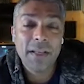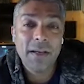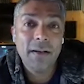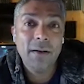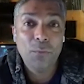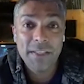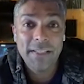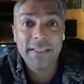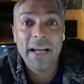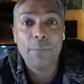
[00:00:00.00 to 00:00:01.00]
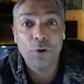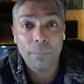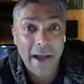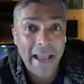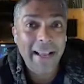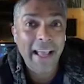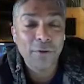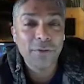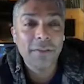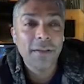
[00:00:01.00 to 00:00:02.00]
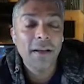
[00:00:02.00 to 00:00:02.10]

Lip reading: wasting time on my account.